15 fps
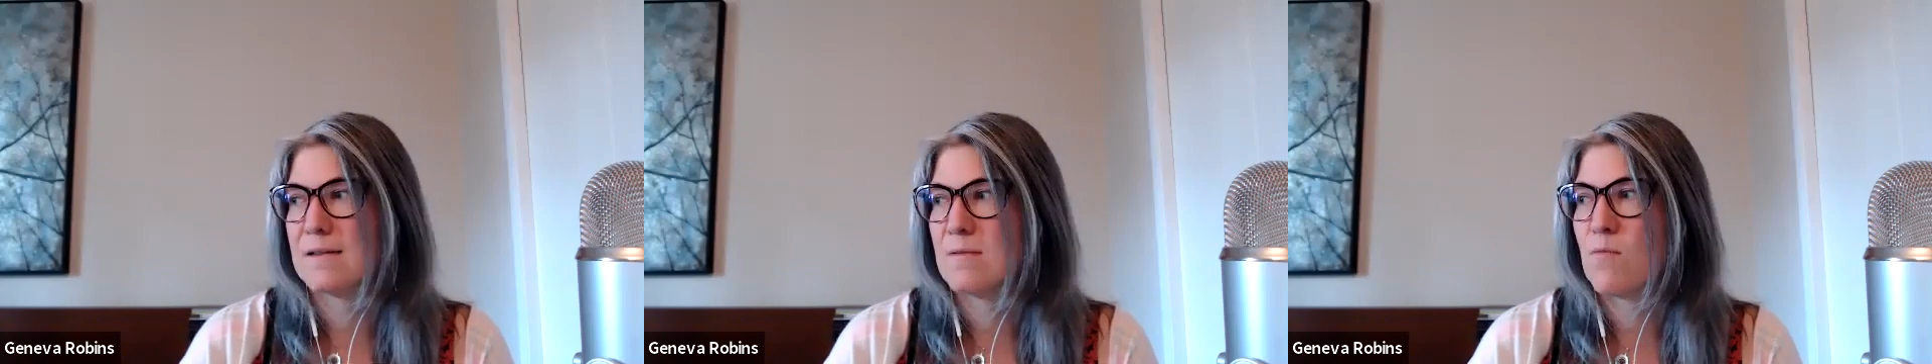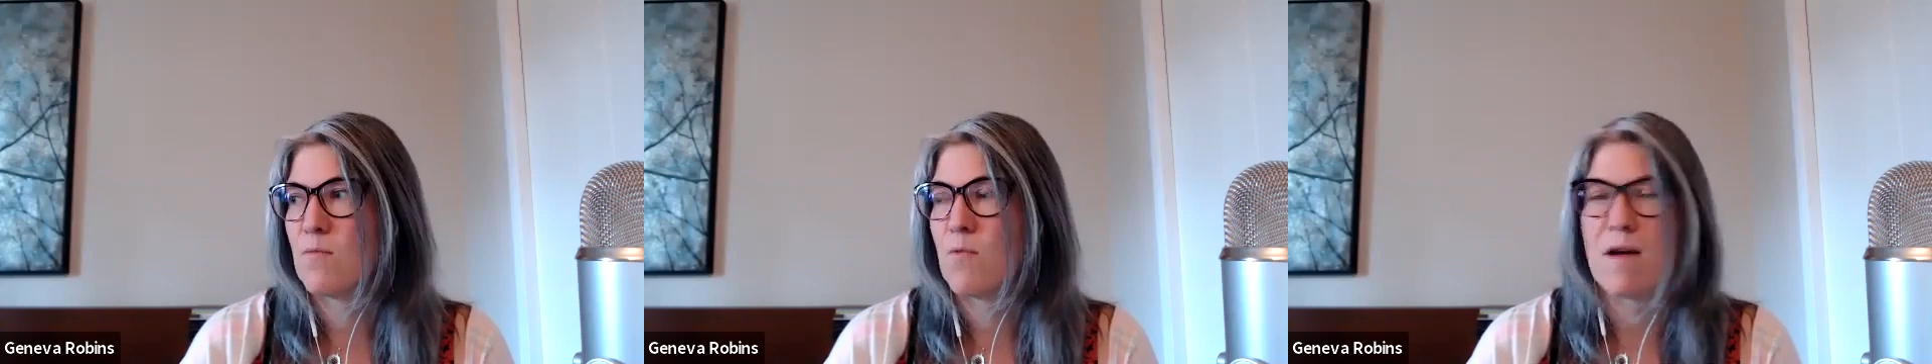
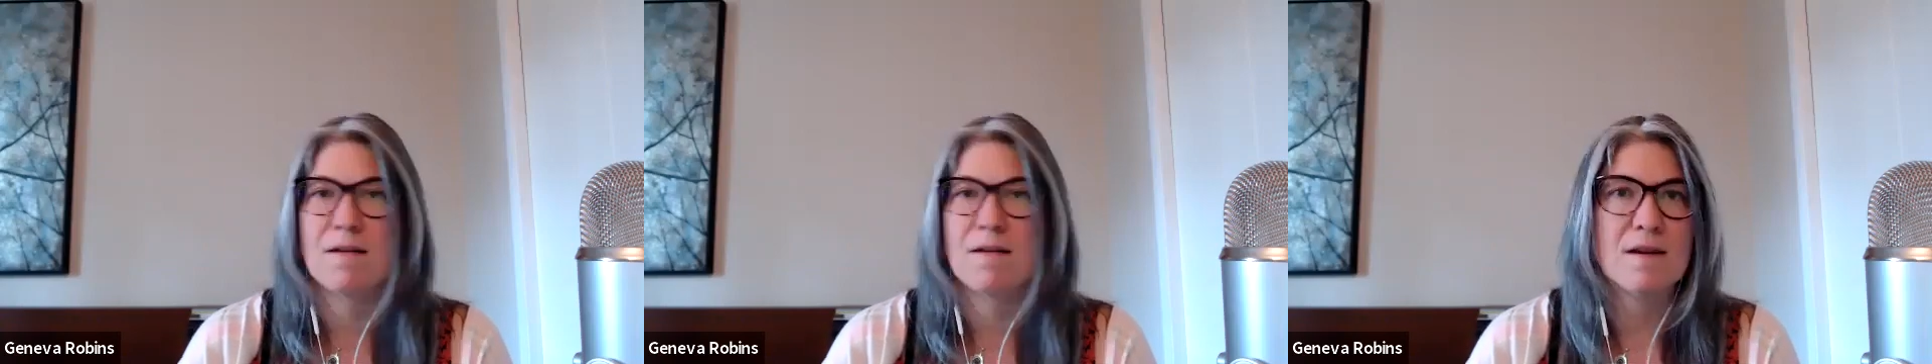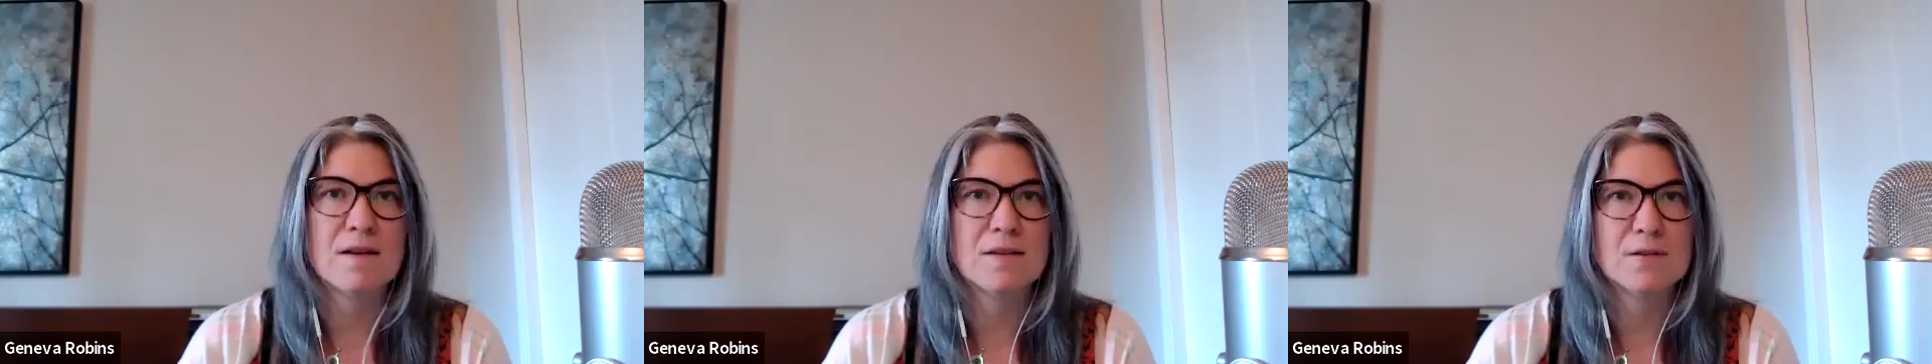one
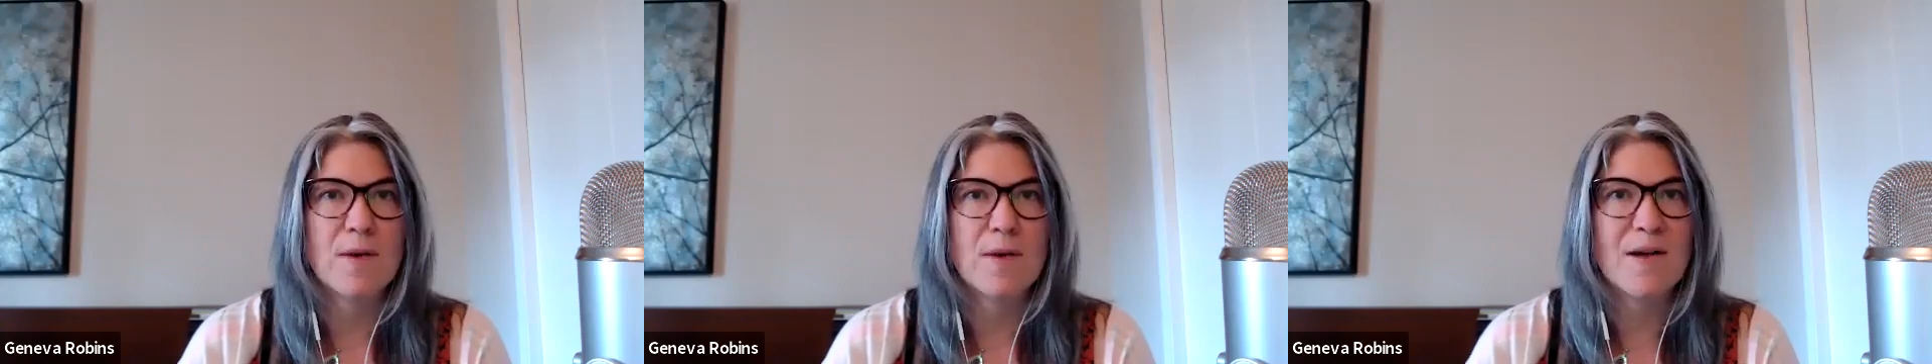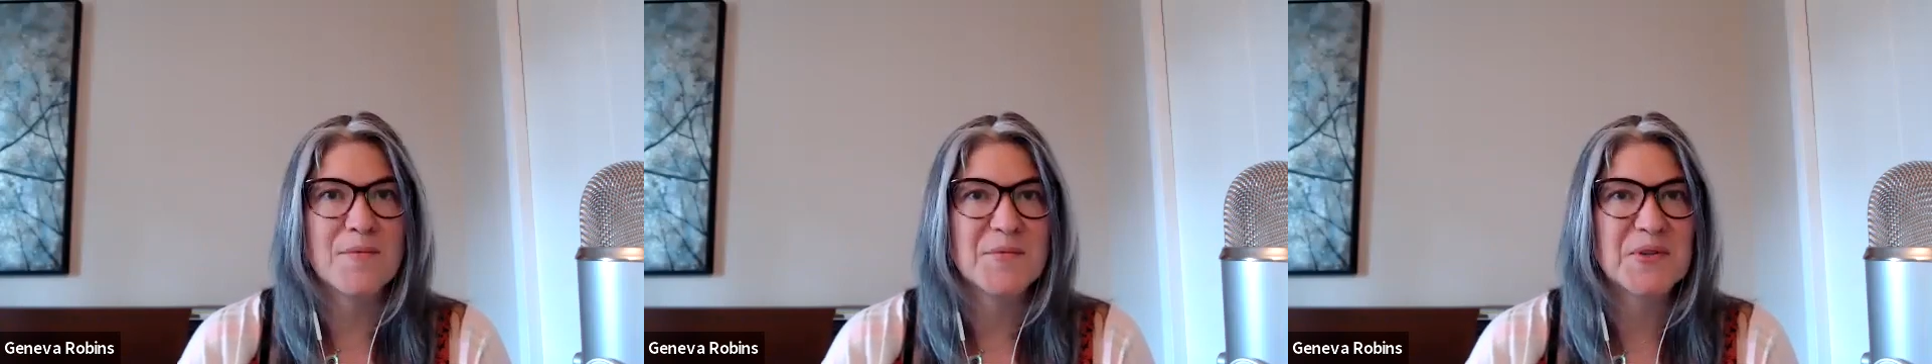as
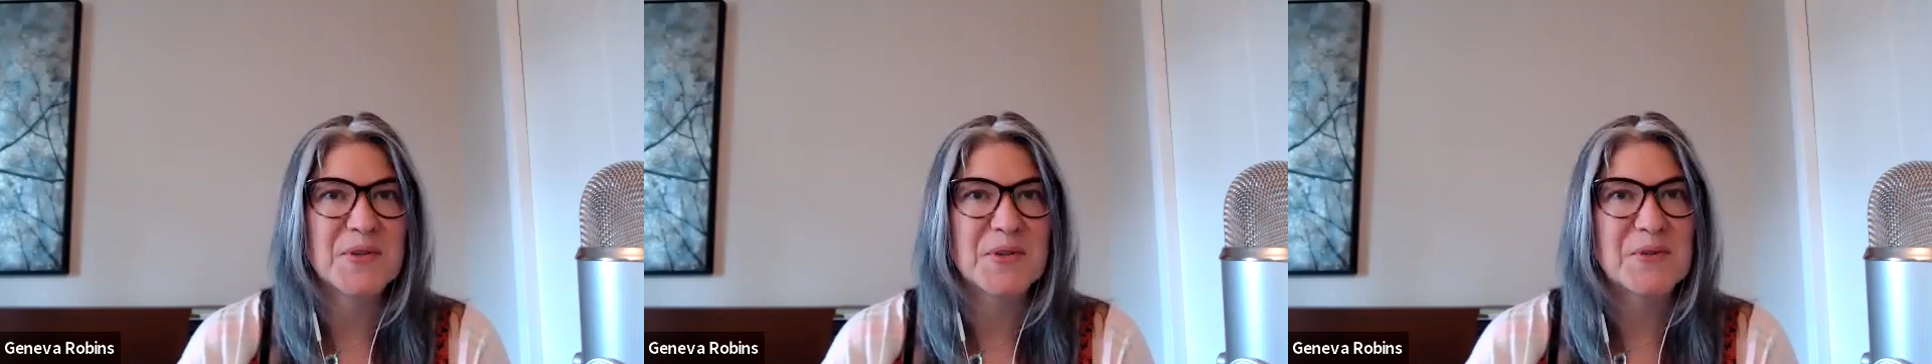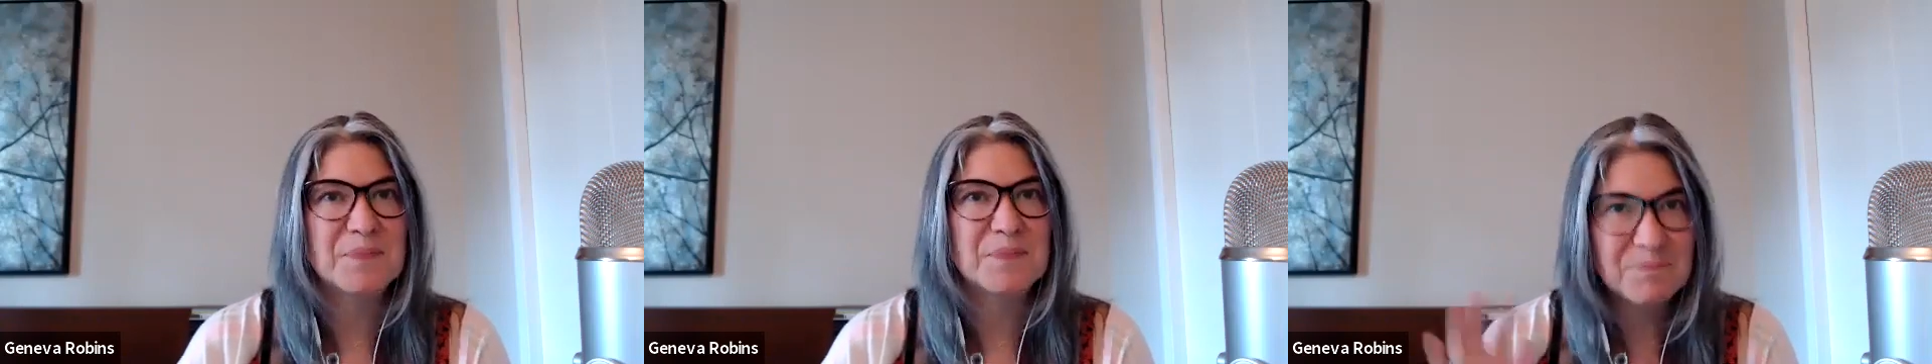well. So